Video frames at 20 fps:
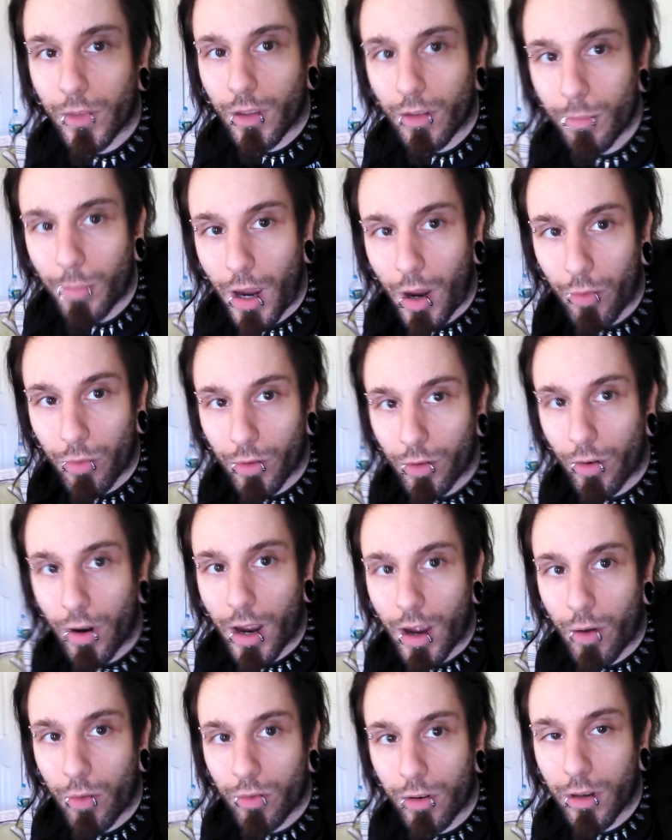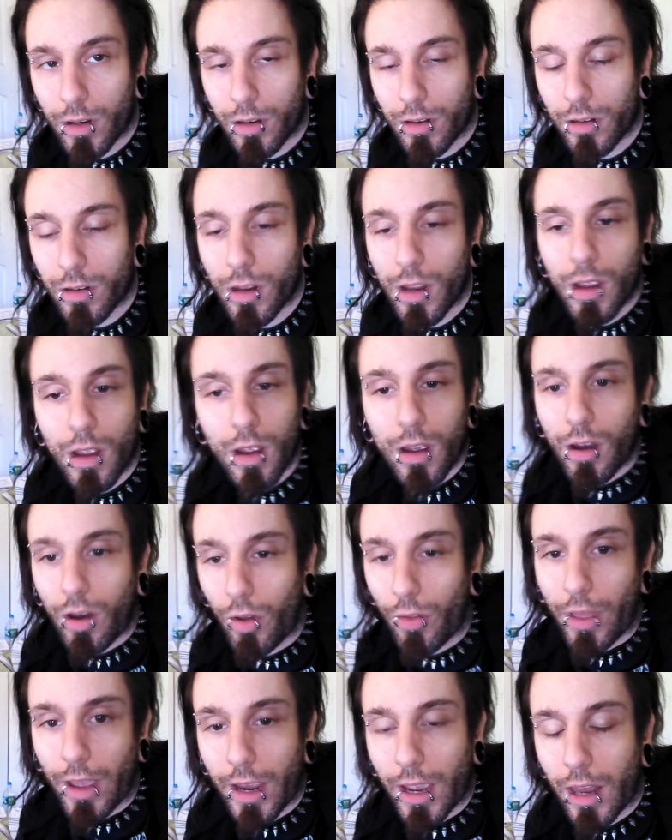pound the ground and all
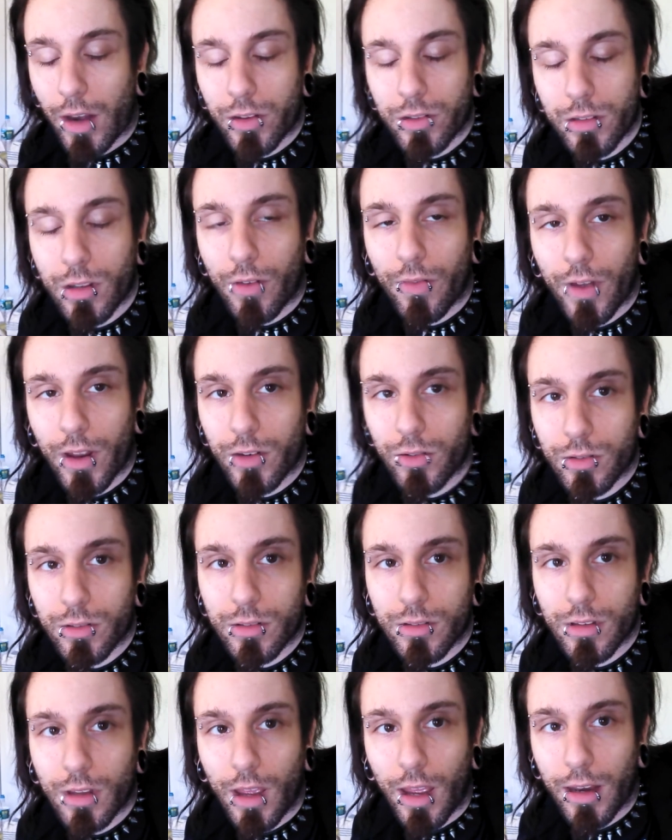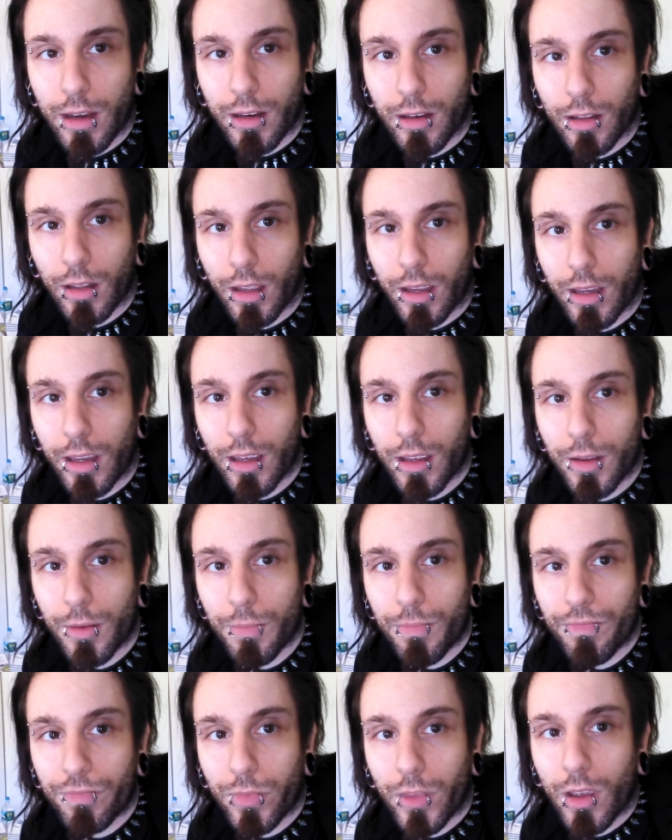that kind of stuff, I didn't like it.
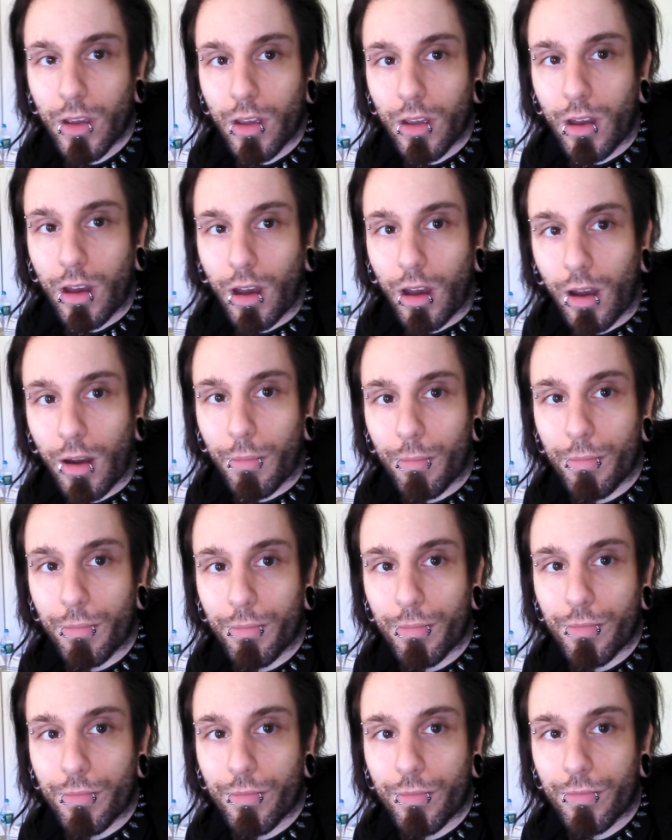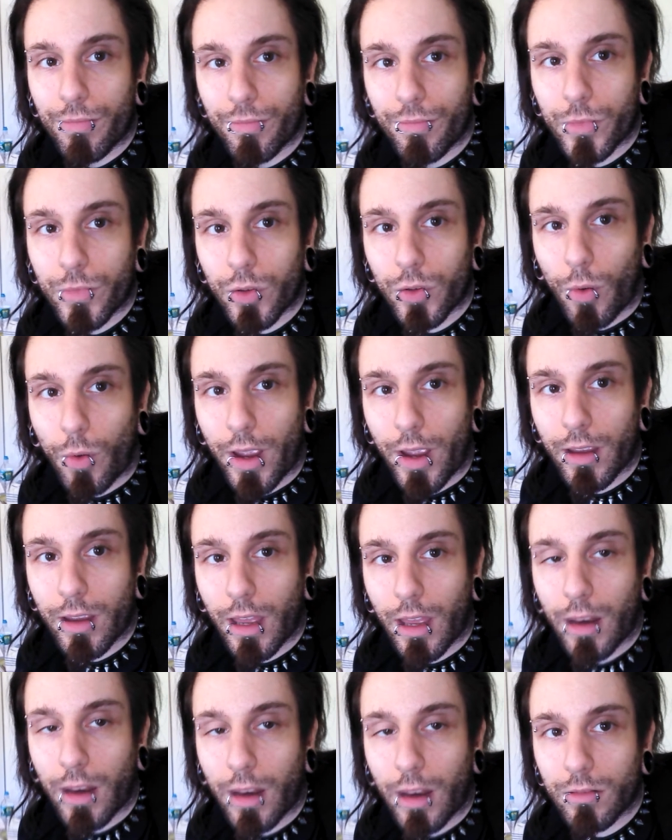So I
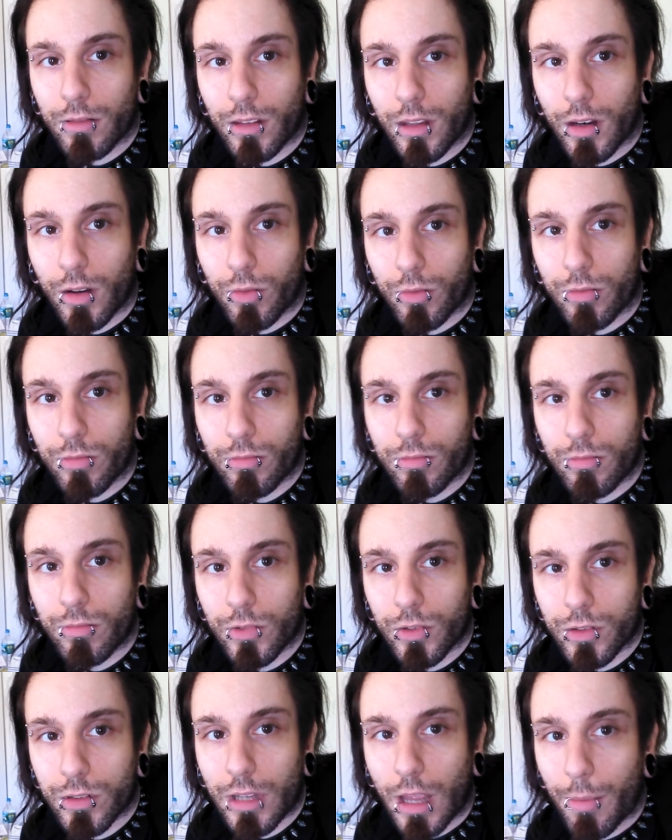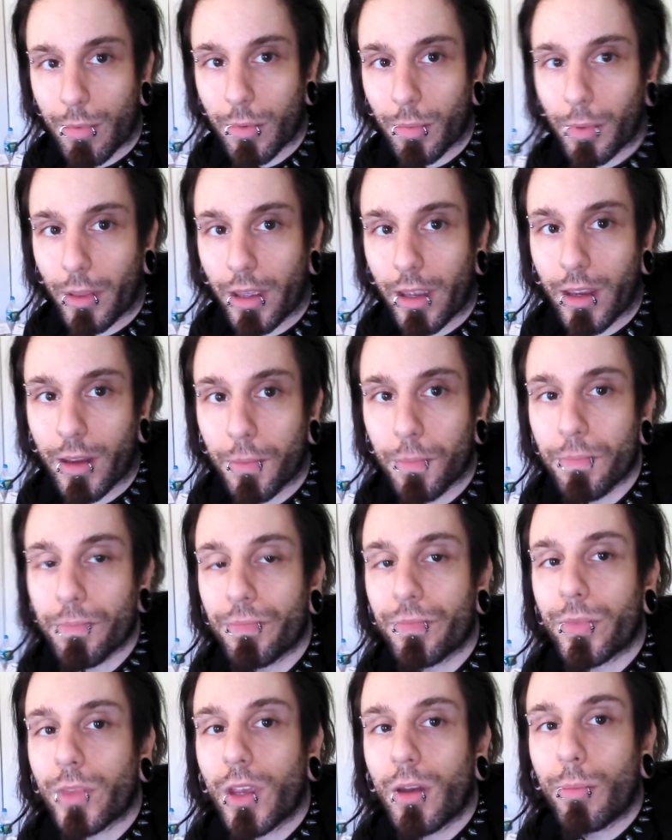kind of just stopped playing.
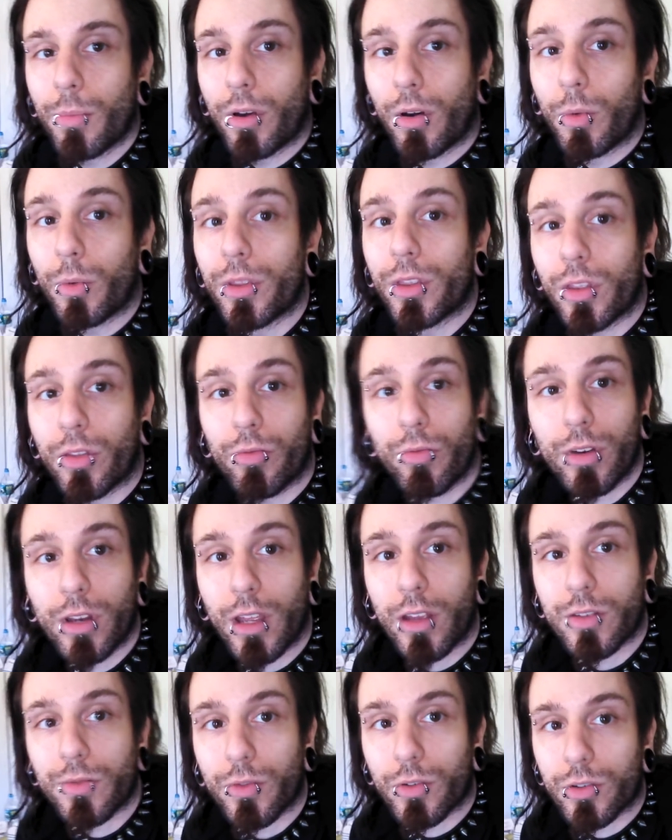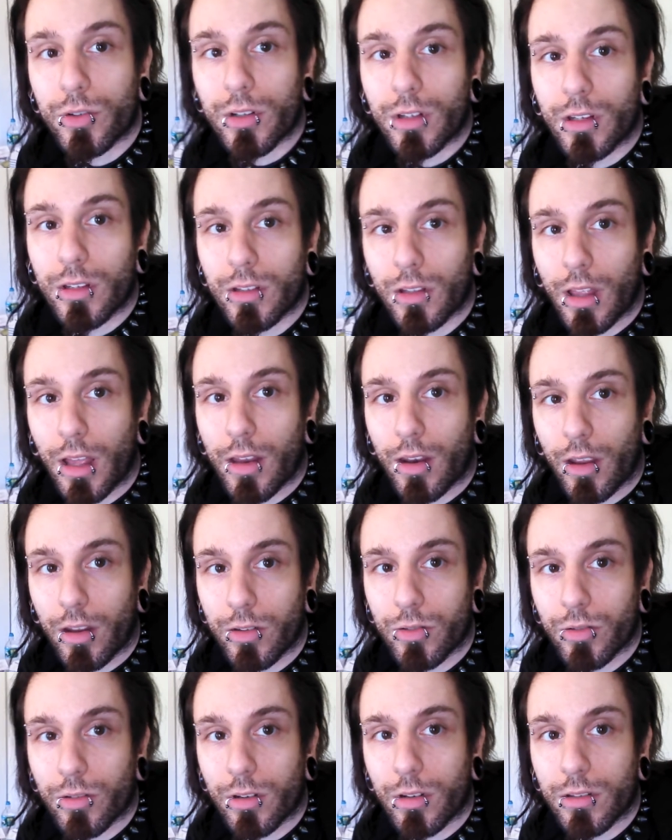But with the 3DS version, it's a lot
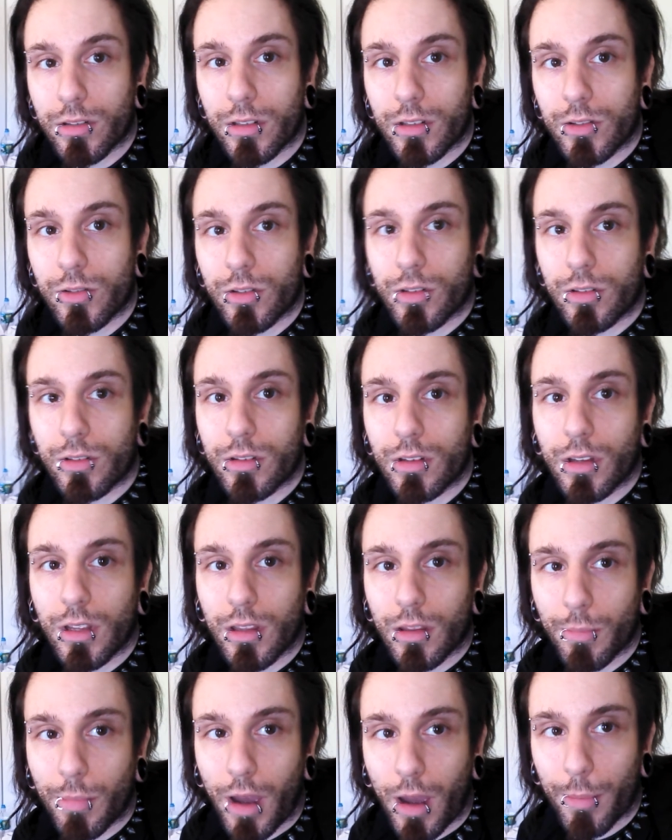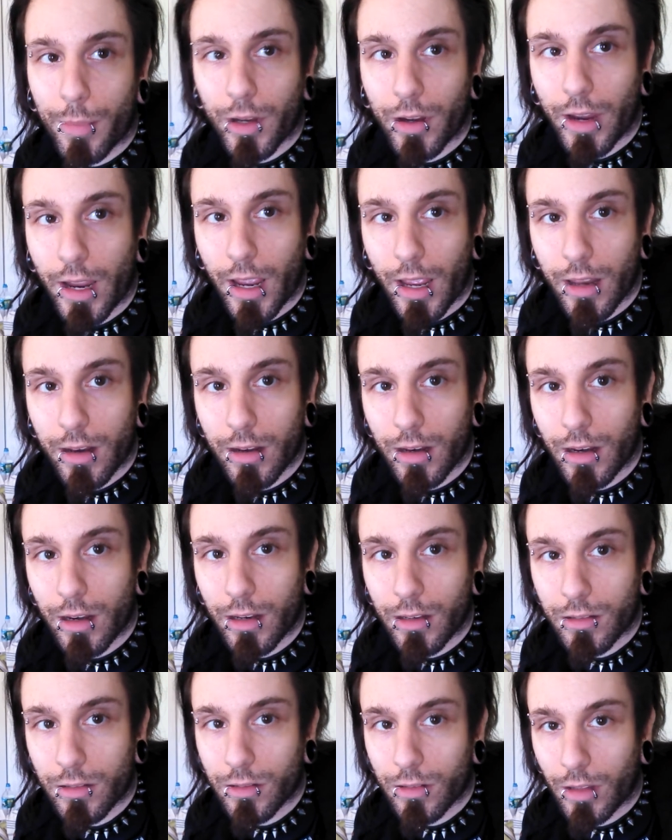nicer because it's just in the palm of your hand and
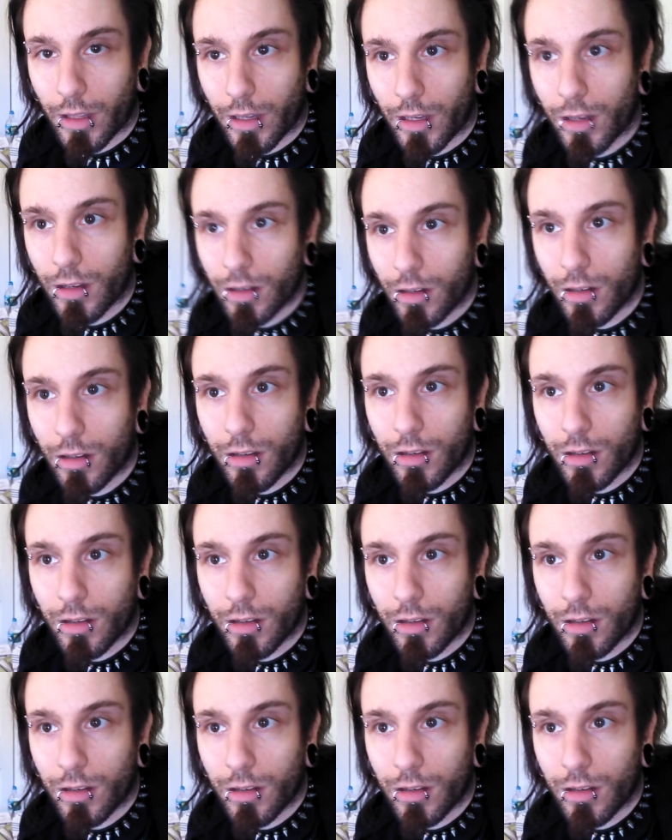it's like